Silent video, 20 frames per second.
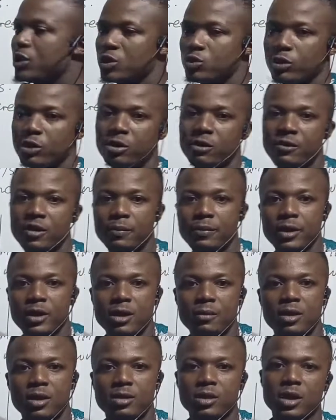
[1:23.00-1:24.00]
is one of the
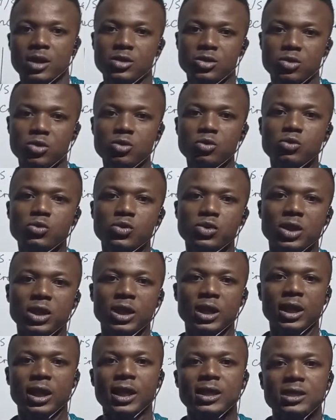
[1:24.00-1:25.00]
parameters used
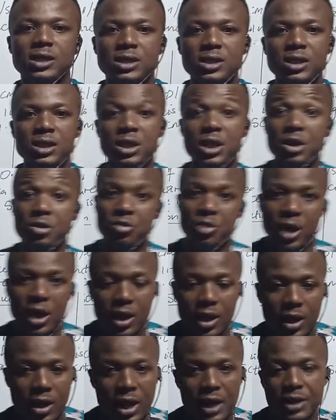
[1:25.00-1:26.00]
in getting the
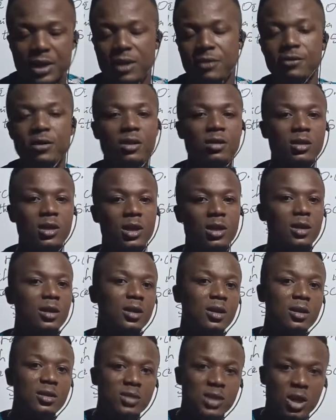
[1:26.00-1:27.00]
area and even the
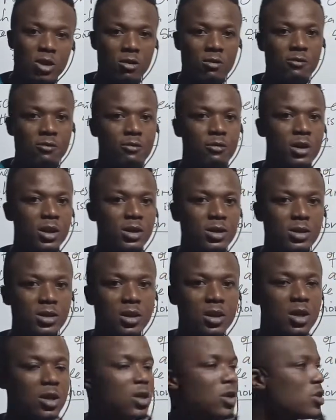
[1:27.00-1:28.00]
circumference.
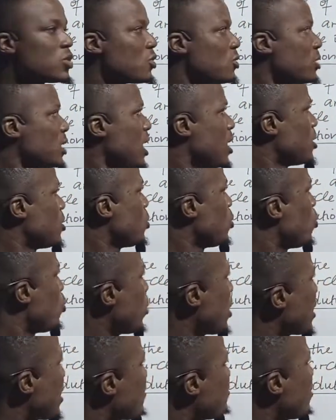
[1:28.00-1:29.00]
So now,
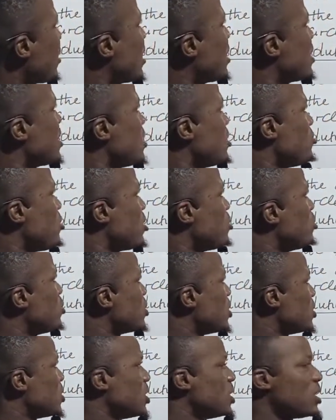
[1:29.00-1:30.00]
whenever the
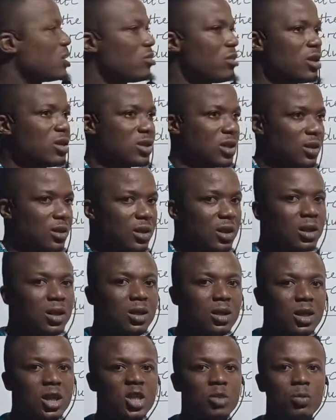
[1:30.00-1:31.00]
radius is increasing,
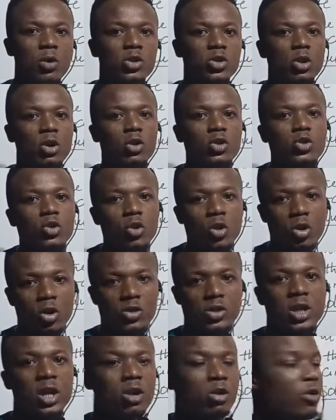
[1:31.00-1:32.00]
it must also cause a